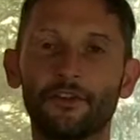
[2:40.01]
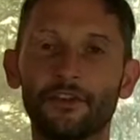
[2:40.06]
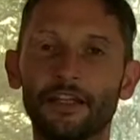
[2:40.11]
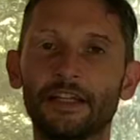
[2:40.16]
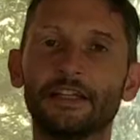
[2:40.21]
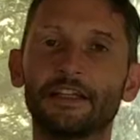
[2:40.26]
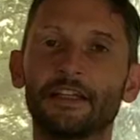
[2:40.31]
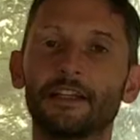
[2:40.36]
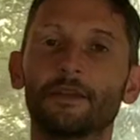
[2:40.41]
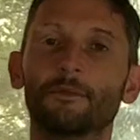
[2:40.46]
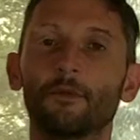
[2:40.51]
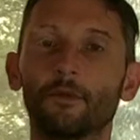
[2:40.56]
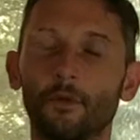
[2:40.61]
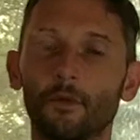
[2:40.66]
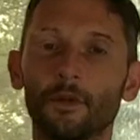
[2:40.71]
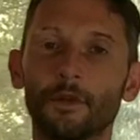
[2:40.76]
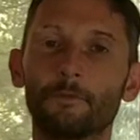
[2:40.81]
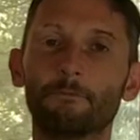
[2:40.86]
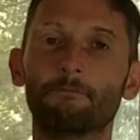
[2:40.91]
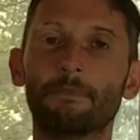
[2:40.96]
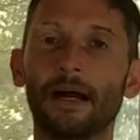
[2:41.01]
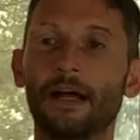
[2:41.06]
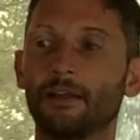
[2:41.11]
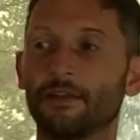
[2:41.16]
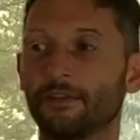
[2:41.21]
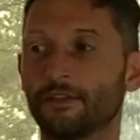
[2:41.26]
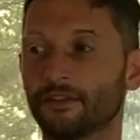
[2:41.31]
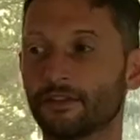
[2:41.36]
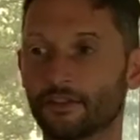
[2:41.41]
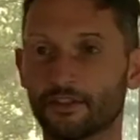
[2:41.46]
You need them all in
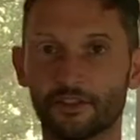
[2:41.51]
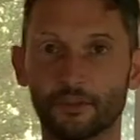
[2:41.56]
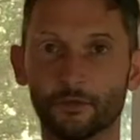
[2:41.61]
balance. So